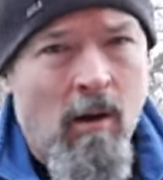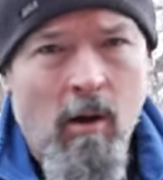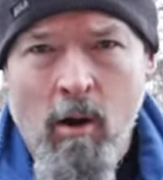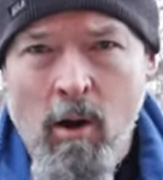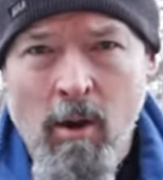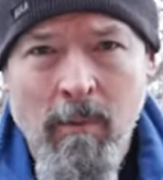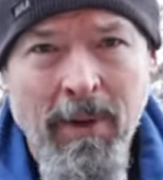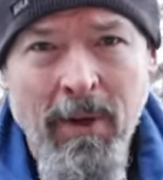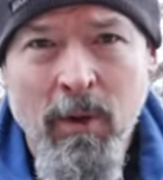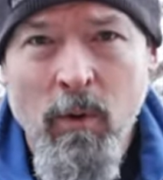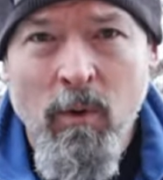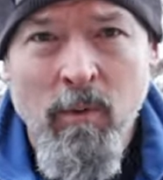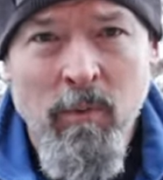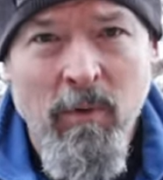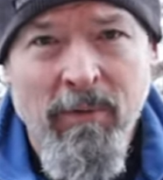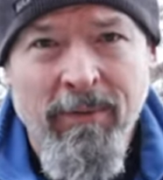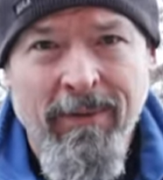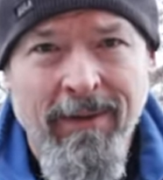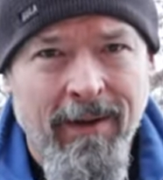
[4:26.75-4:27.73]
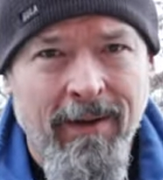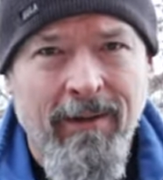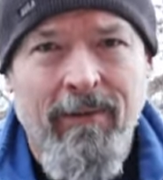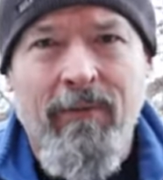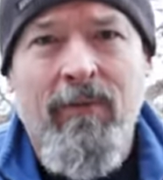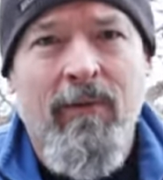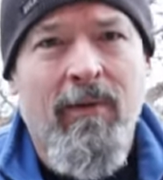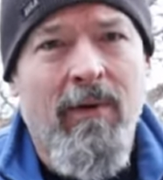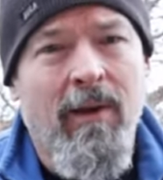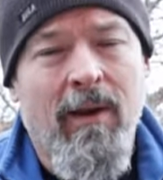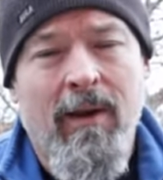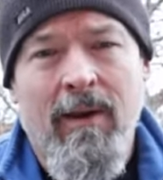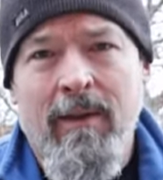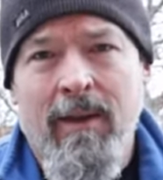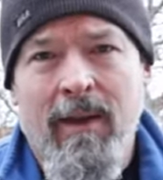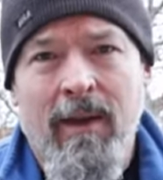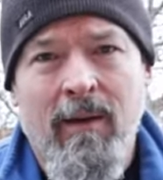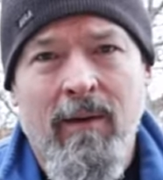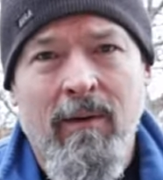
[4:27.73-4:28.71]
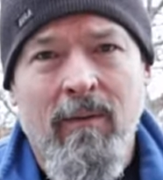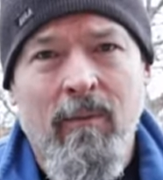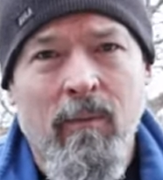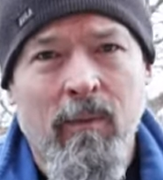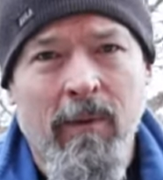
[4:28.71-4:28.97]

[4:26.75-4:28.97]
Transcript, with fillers: All my normal things. And then